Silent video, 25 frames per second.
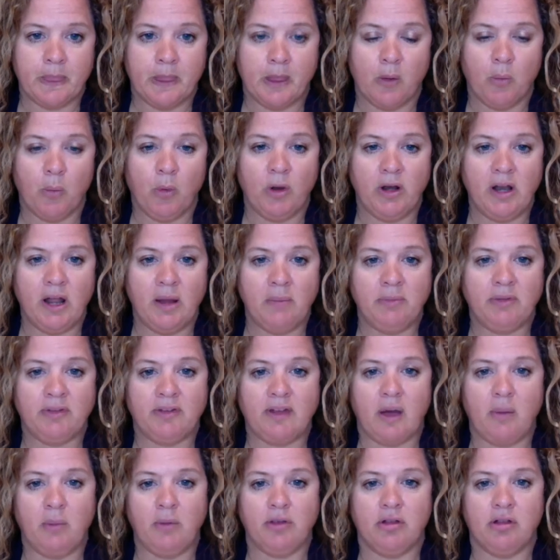When I'm
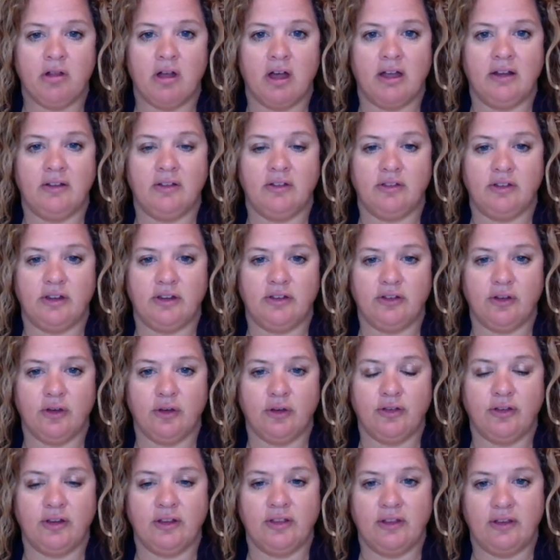sat with clients
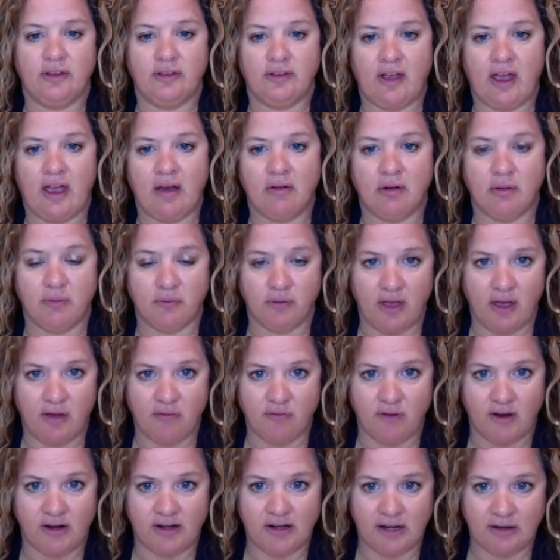discussing this area of their
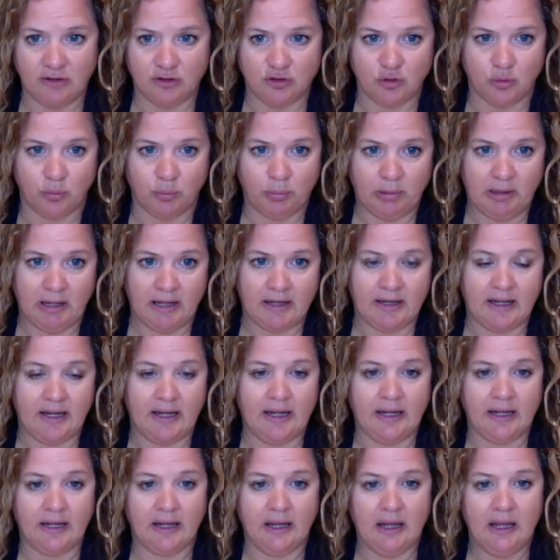financial
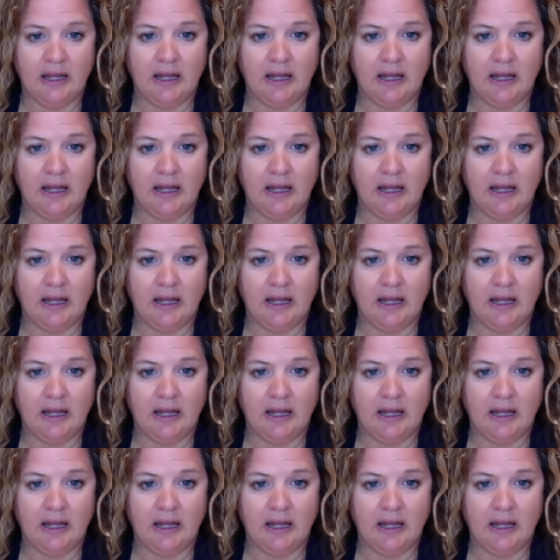planning,